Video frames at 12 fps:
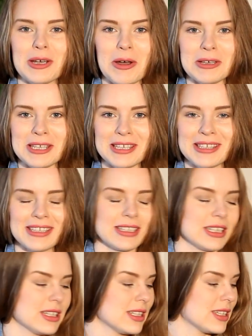
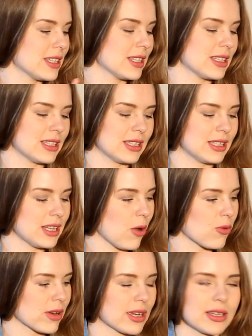costed
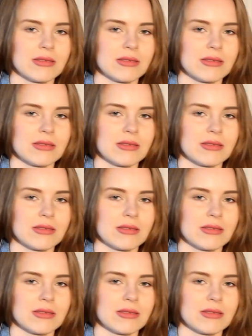somewhere